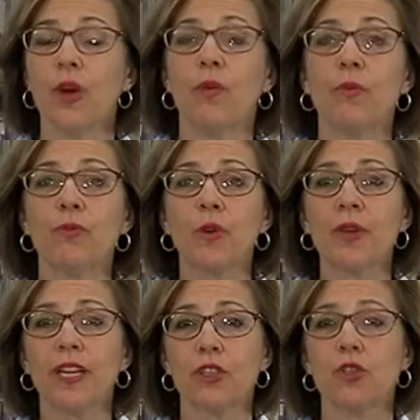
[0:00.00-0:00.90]
Well, before
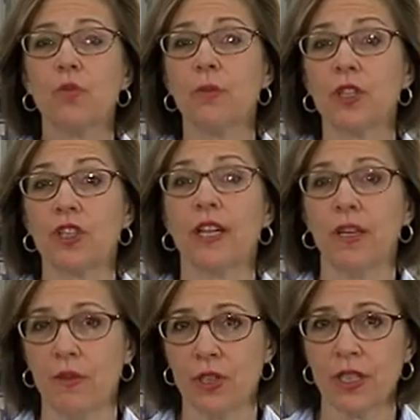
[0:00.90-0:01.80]
we get too much
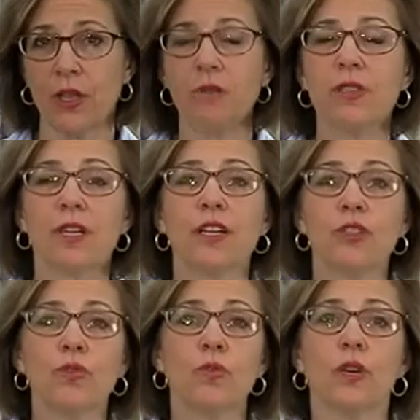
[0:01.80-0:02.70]
ahead of ourselves, I
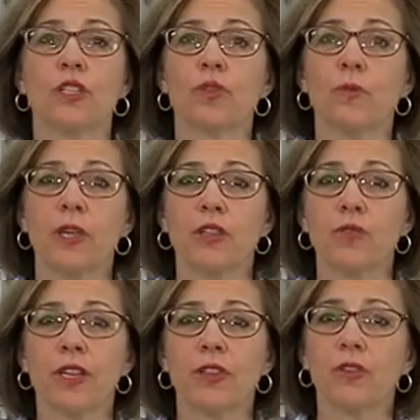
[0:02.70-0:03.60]
do want to remind
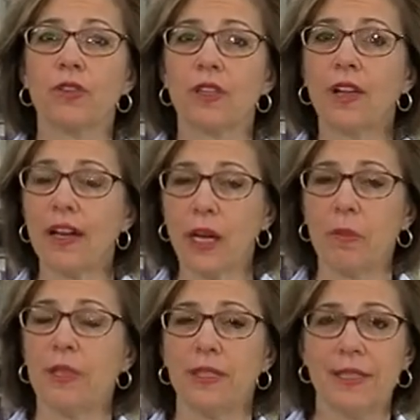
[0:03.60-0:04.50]
you that there is a lot
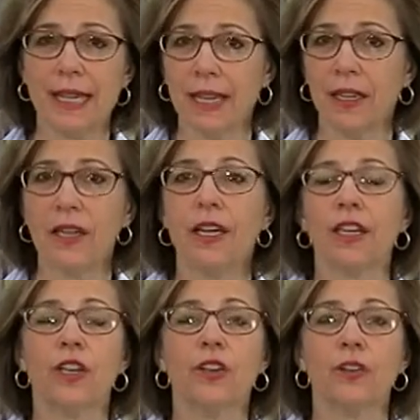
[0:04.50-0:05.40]
happening today
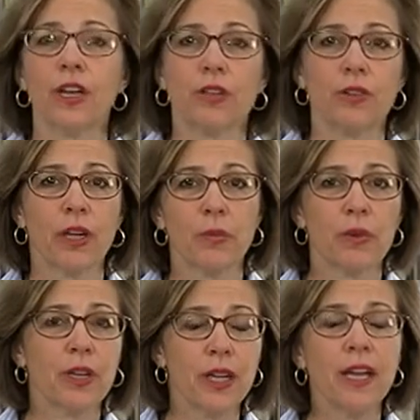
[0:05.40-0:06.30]
here at your
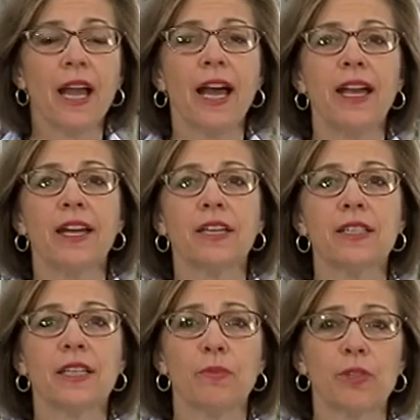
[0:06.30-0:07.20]
library.
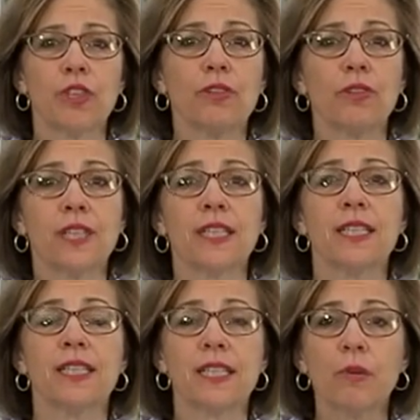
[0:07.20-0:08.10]
And particularly
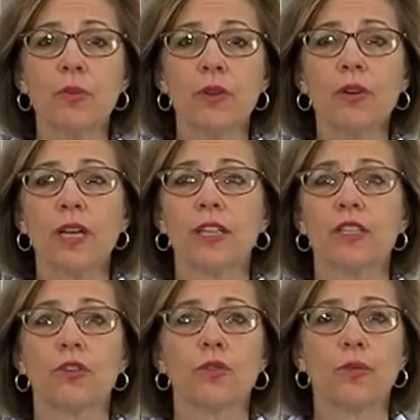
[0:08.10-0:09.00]
in December,
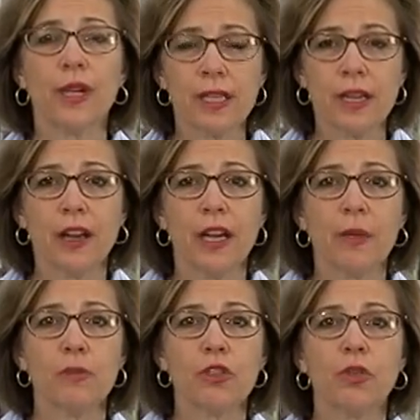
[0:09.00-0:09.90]
it's a great
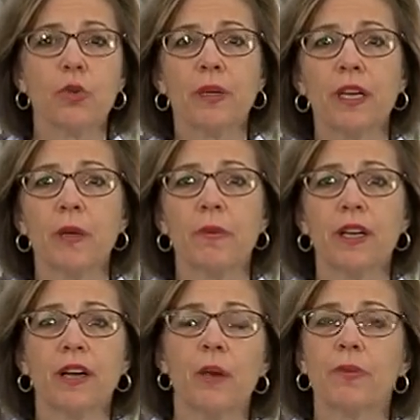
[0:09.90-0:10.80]
time to pick up
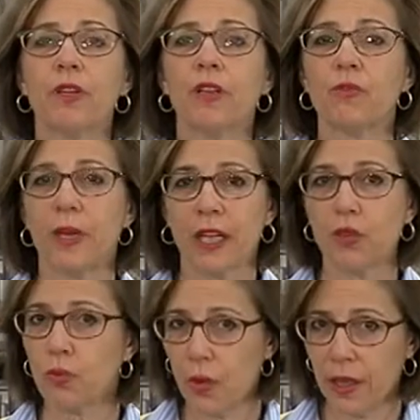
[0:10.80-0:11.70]
a copy of
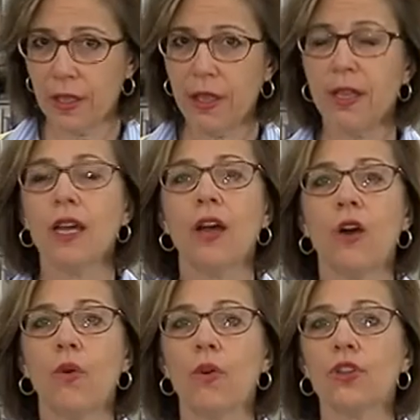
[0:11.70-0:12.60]
page one
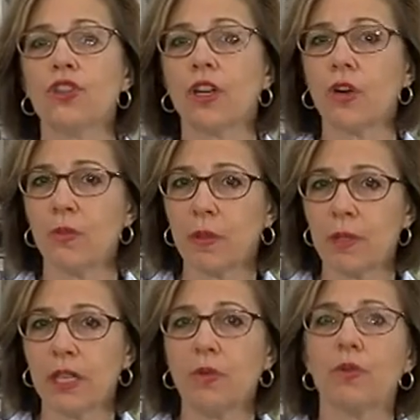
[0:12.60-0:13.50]
or check our
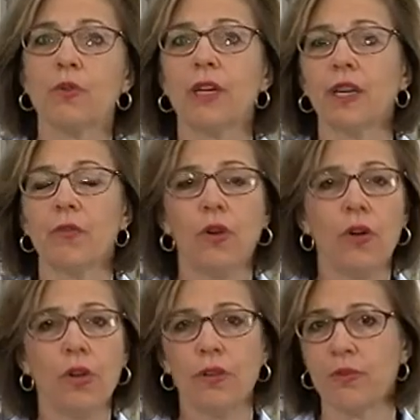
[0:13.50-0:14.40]
website where we have
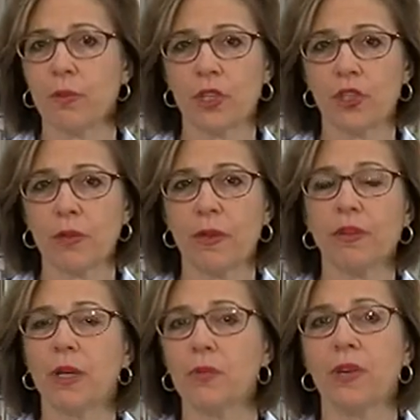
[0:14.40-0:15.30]
all information
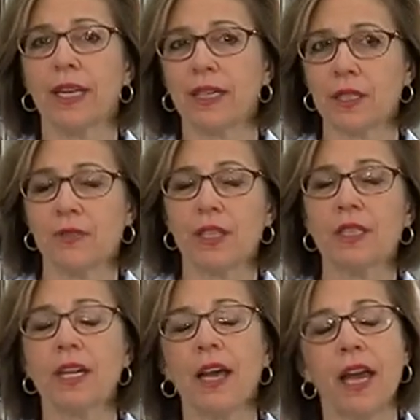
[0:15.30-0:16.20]
about library
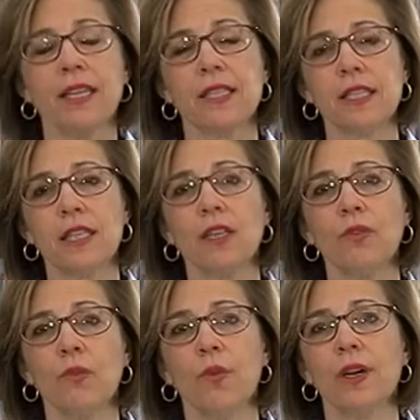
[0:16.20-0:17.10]
activities and
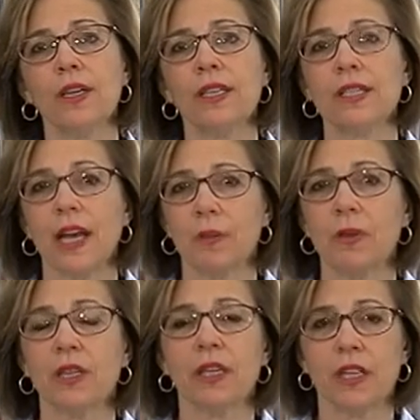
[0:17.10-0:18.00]
see what is
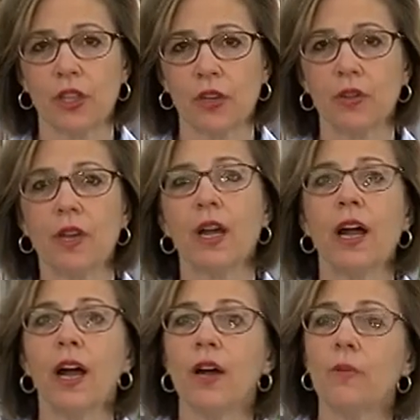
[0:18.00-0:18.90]
happening here
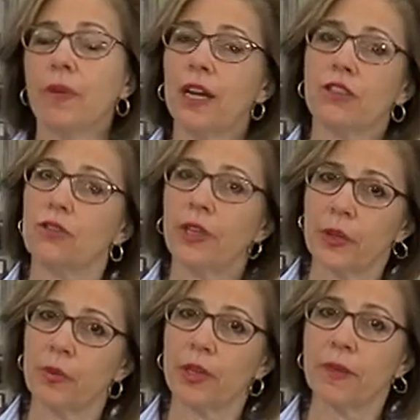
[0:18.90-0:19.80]
um, at your
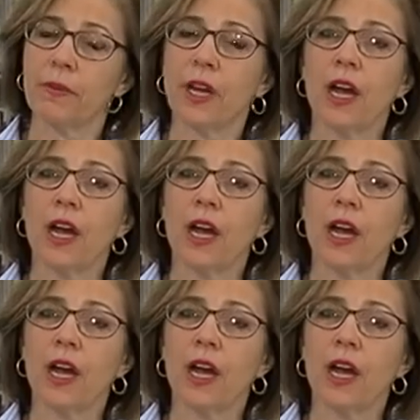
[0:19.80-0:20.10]
library.